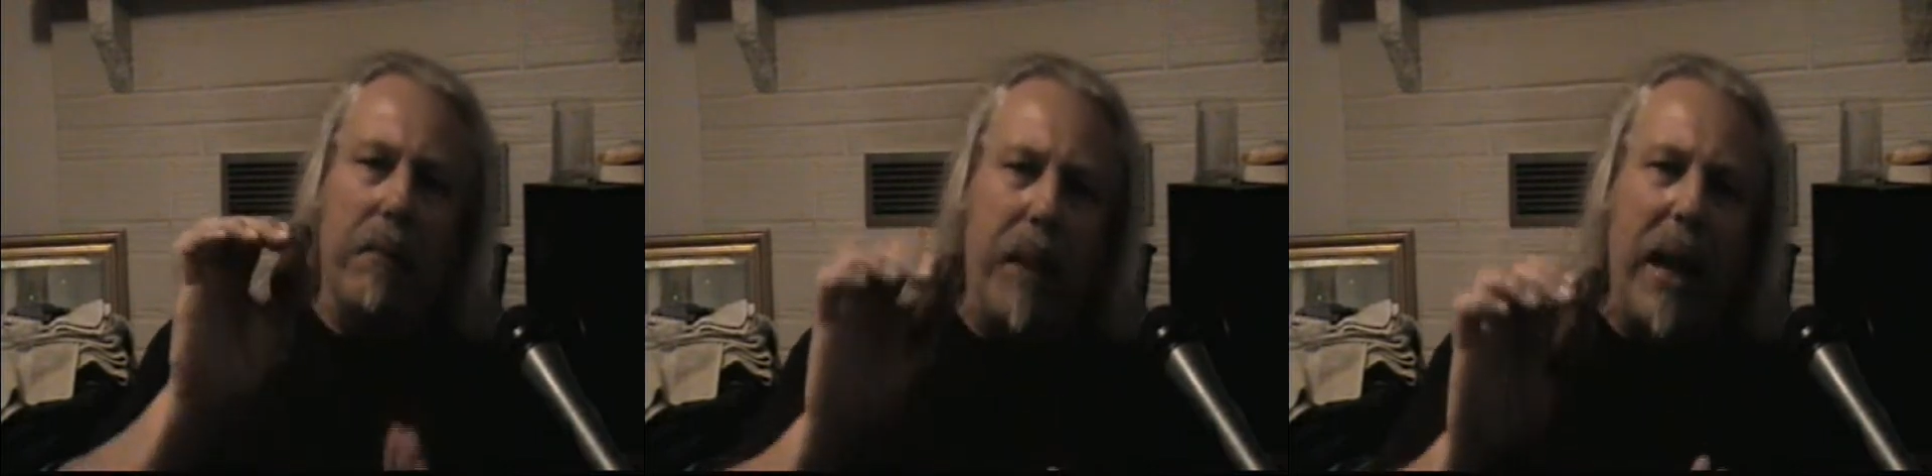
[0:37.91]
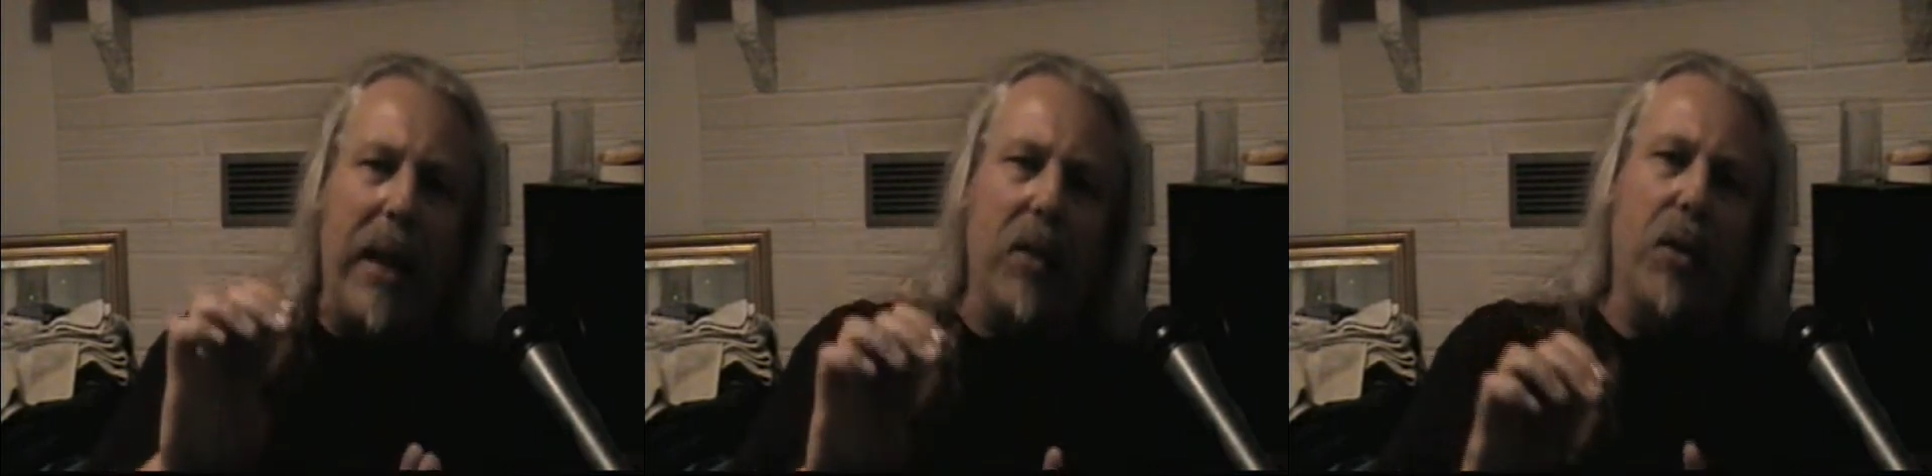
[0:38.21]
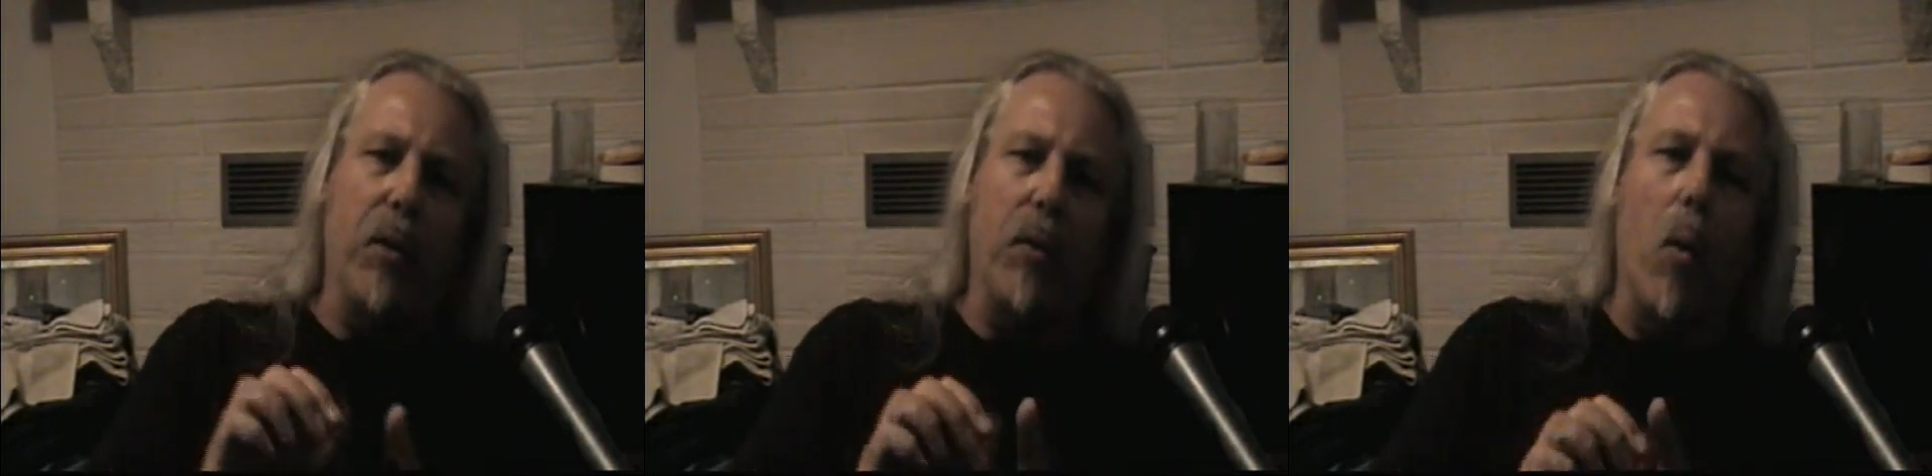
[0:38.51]
Back
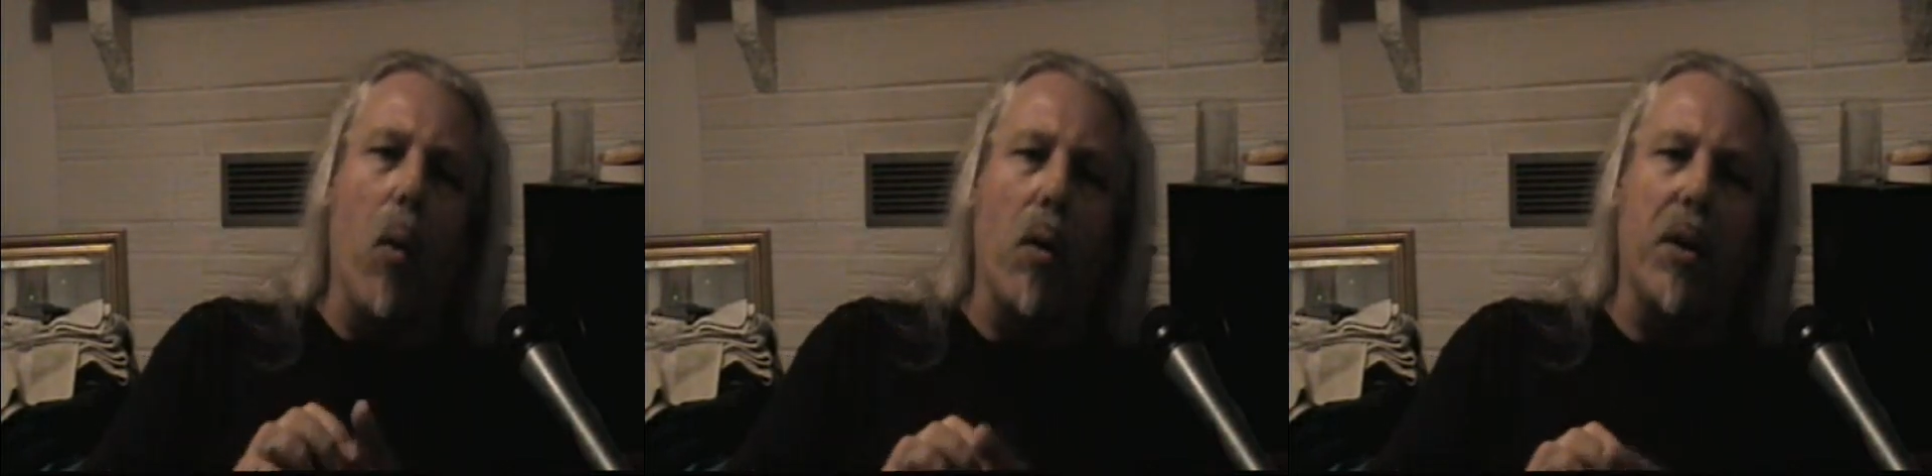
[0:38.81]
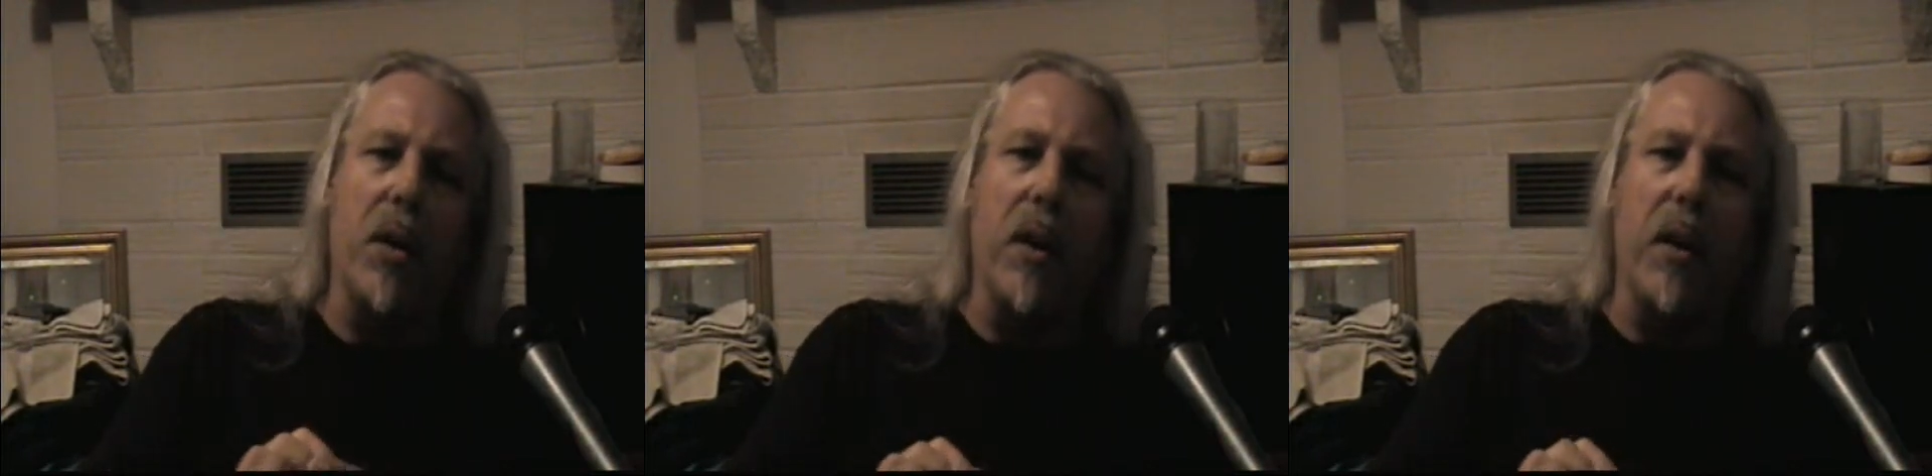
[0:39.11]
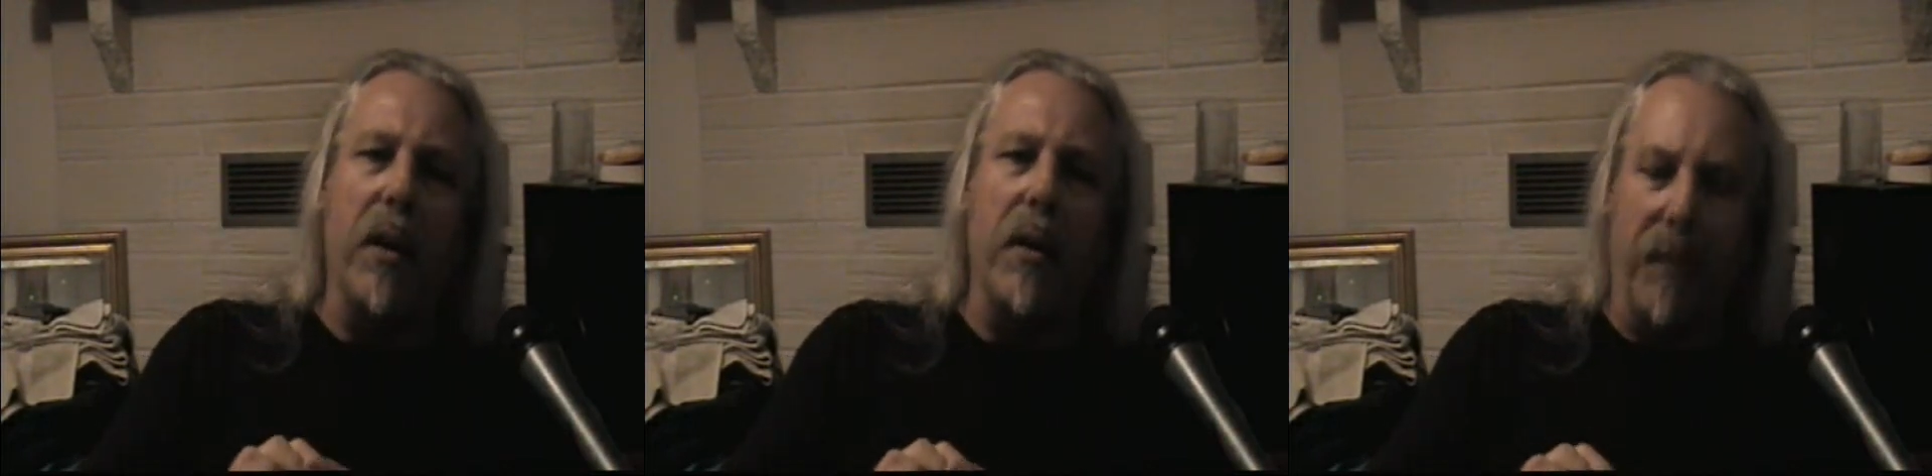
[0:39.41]
to wars
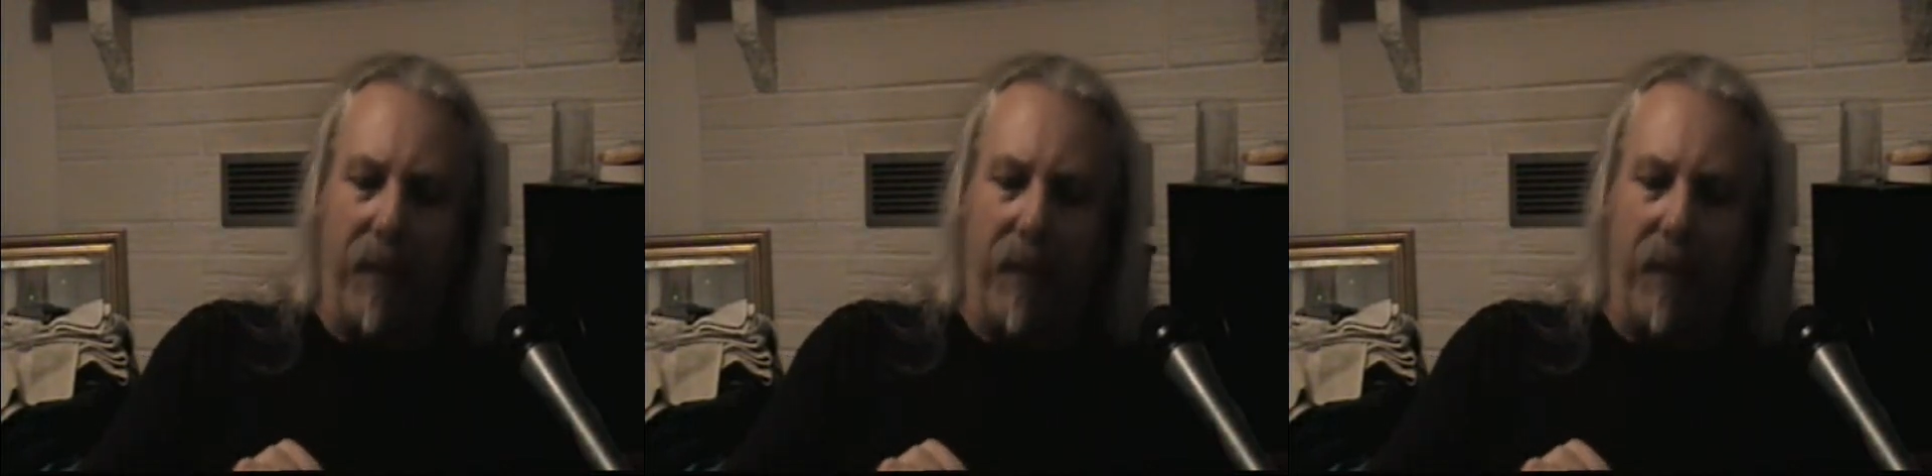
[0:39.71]
and